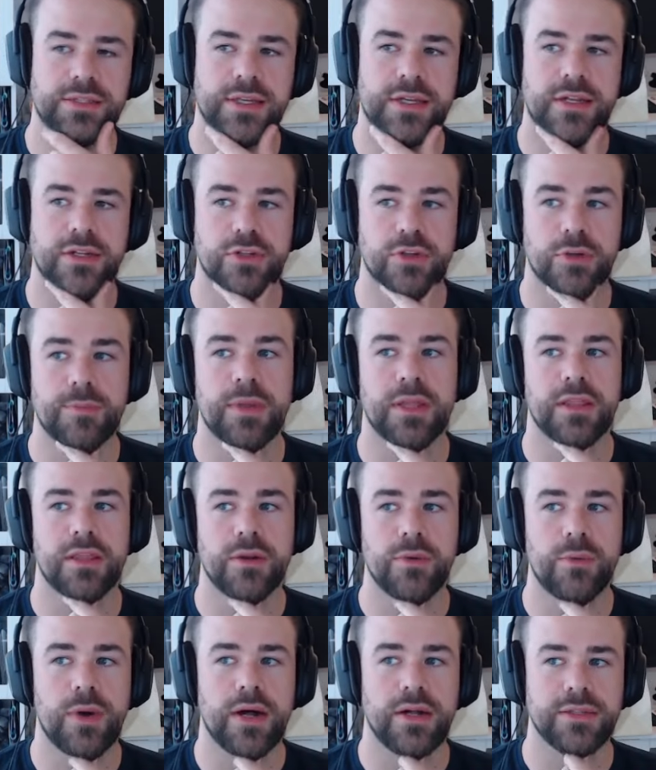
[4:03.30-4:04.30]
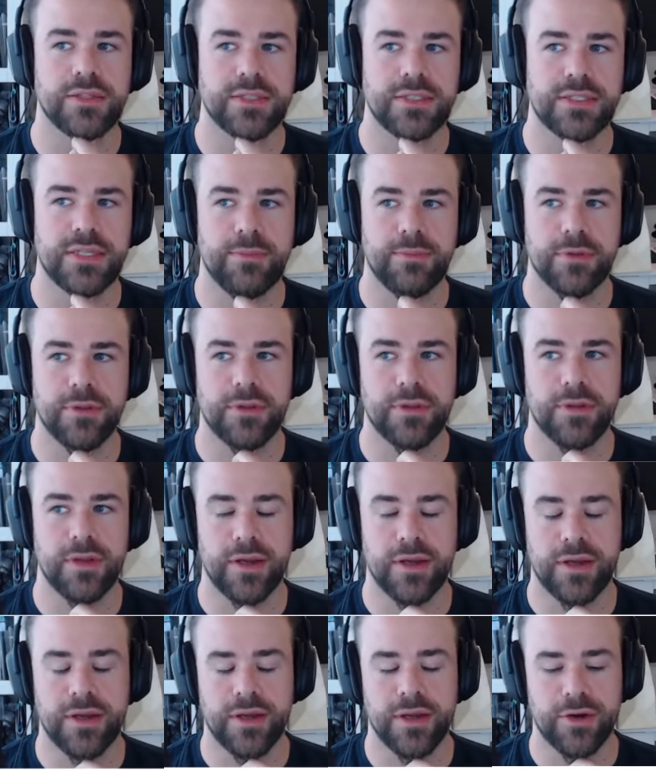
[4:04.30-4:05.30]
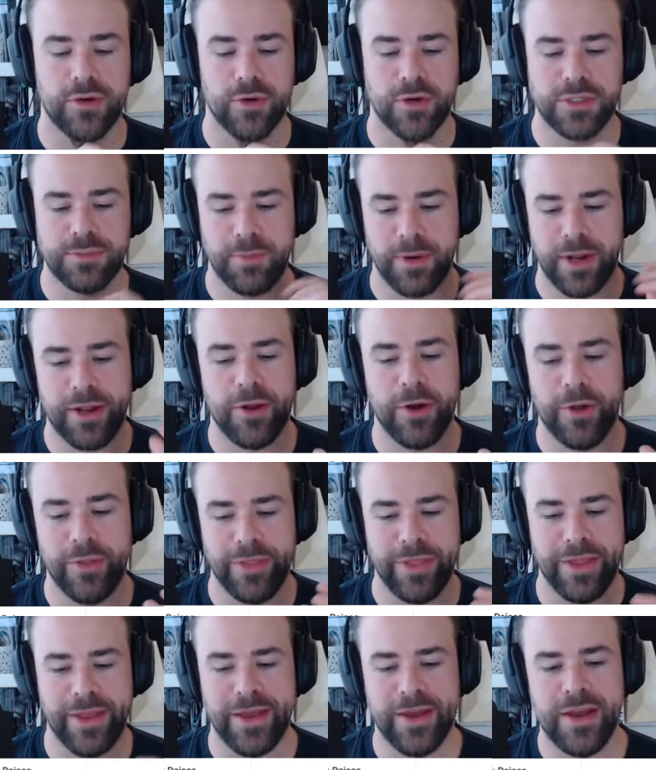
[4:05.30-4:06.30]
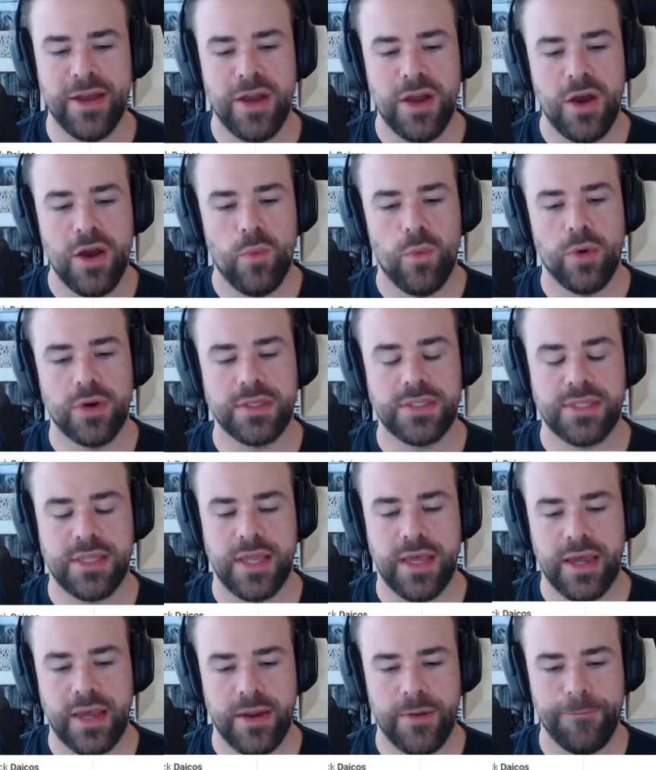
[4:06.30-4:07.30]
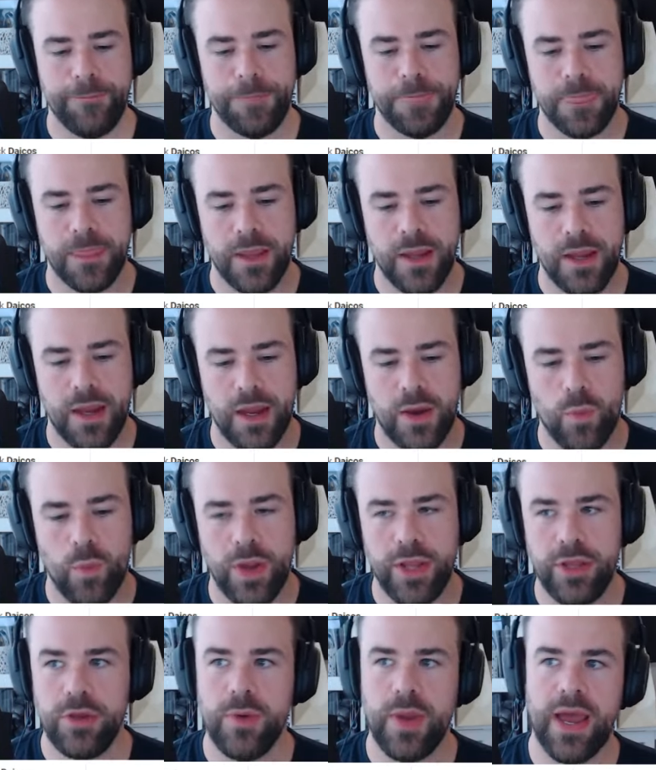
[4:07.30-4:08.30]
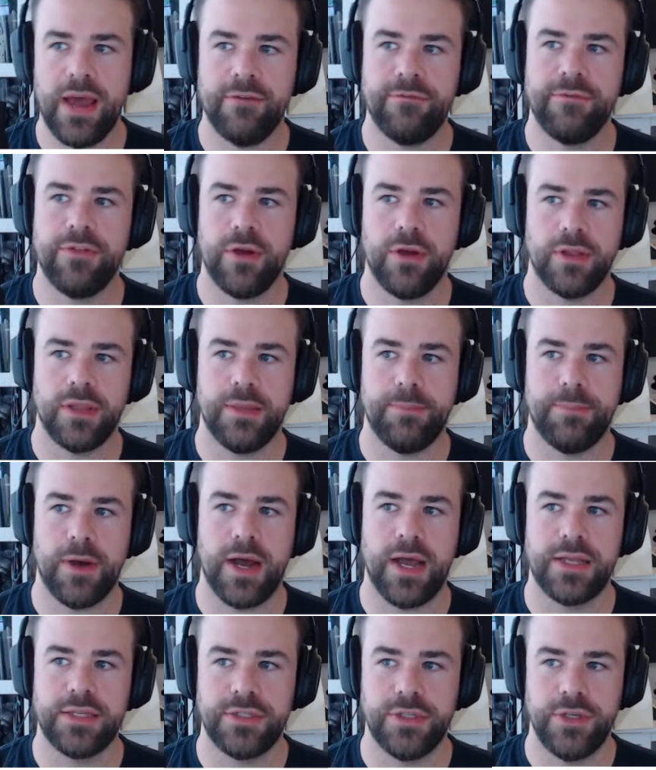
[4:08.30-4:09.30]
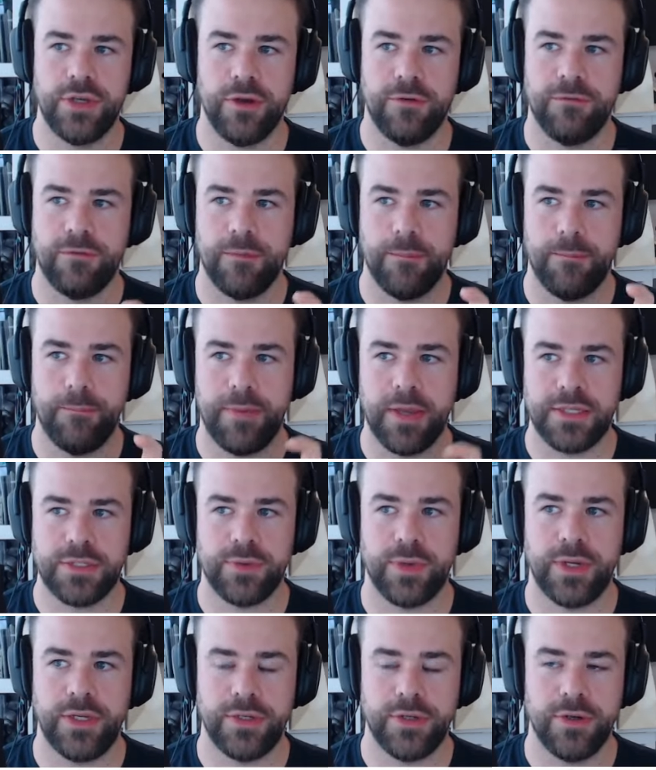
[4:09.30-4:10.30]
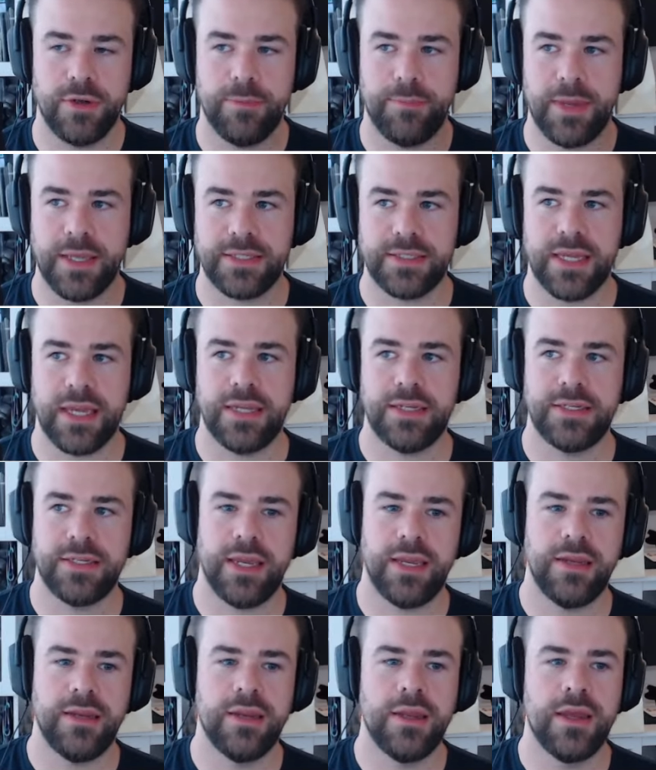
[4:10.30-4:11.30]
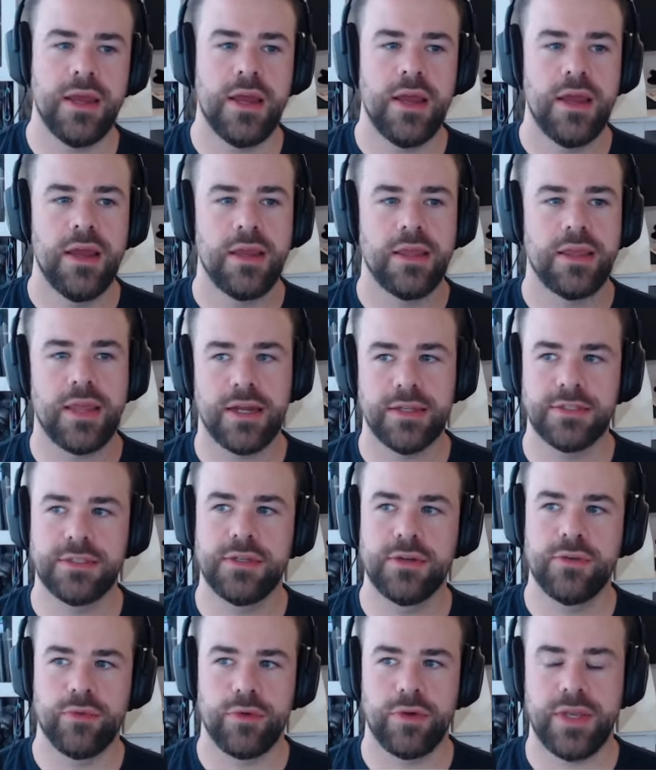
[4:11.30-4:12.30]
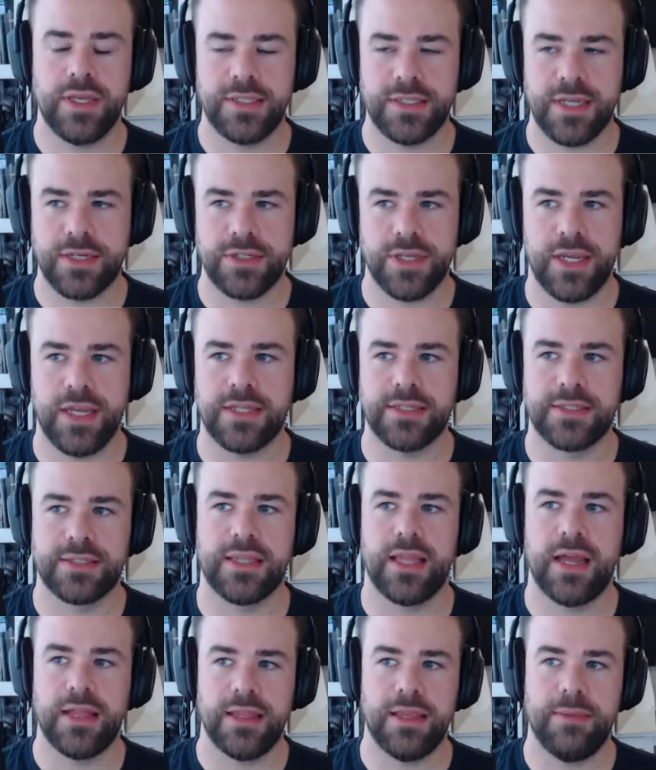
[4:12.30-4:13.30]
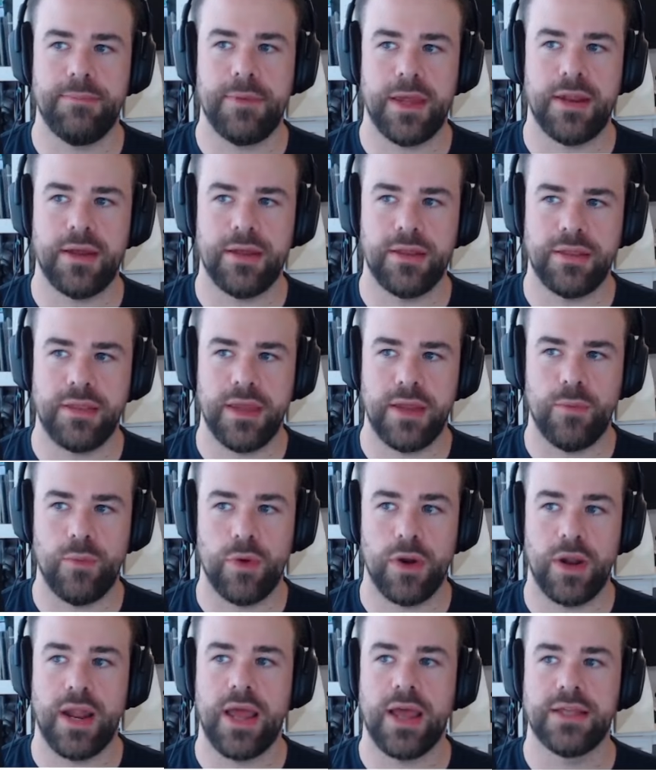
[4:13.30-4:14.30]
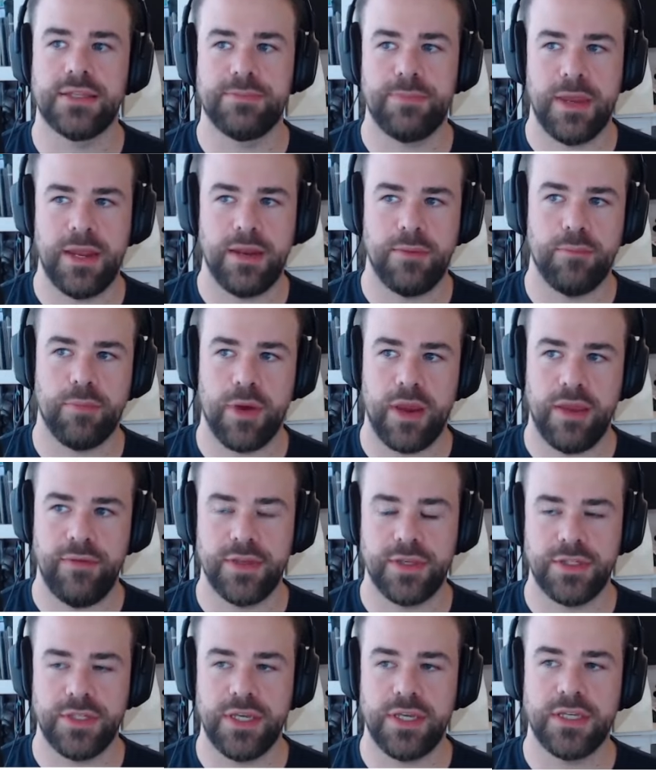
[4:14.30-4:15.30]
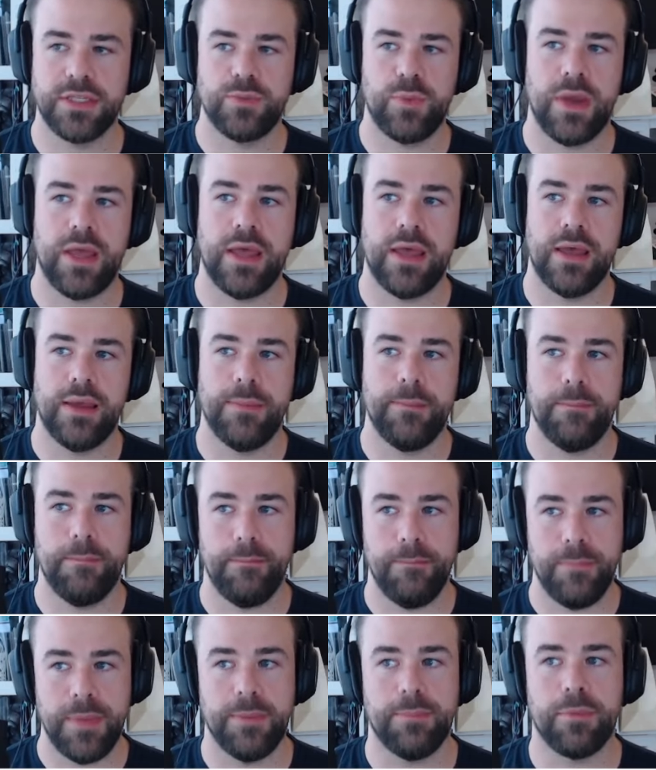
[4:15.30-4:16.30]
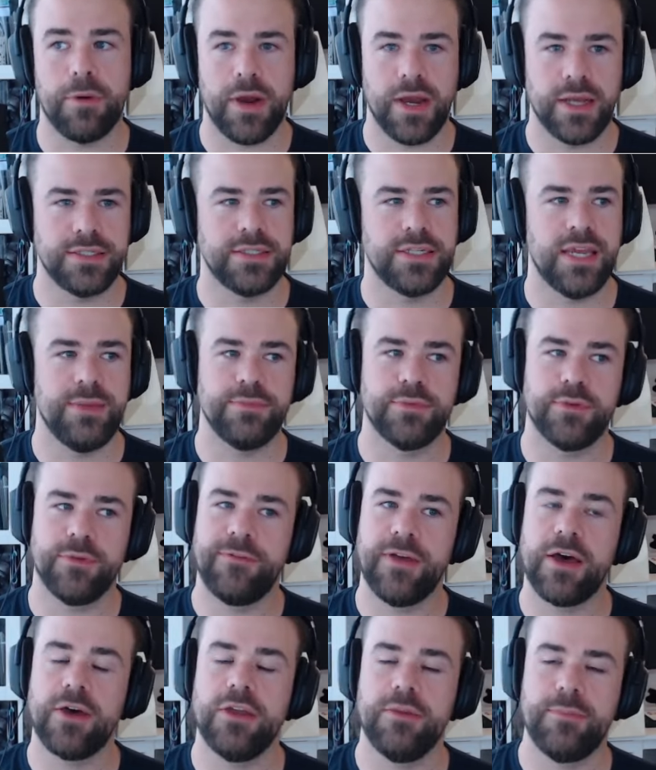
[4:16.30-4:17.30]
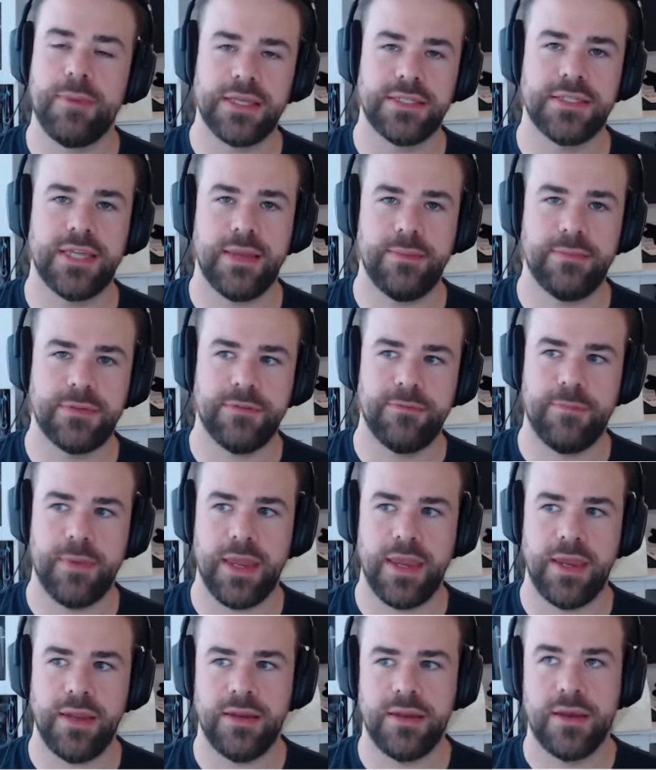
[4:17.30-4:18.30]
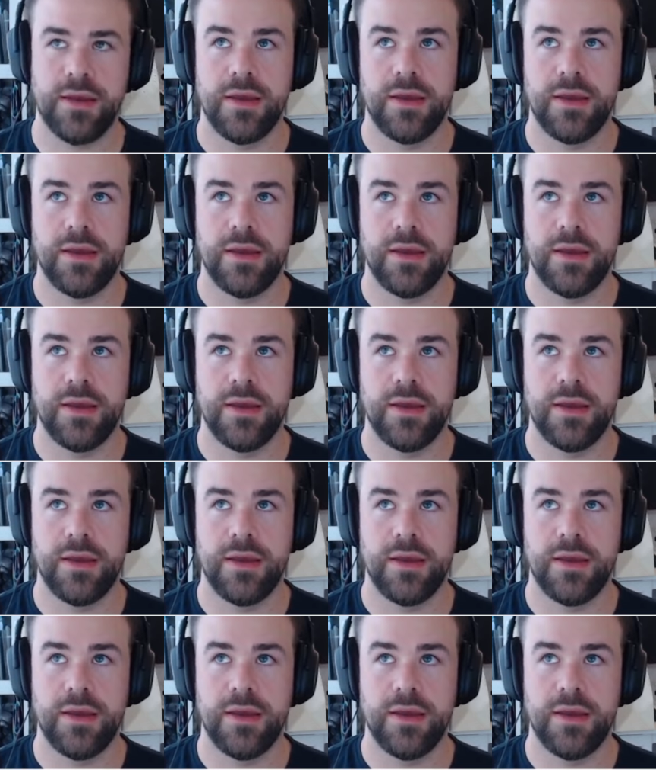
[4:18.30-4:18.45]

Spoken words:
that took me a little while to stumble across, but I got there, was that when you have the early buys and you go from best 22 to best 18, Guns and Rookies actually get slightly better than what it has been in previous years, where mid-pricer teams or value-based teams have been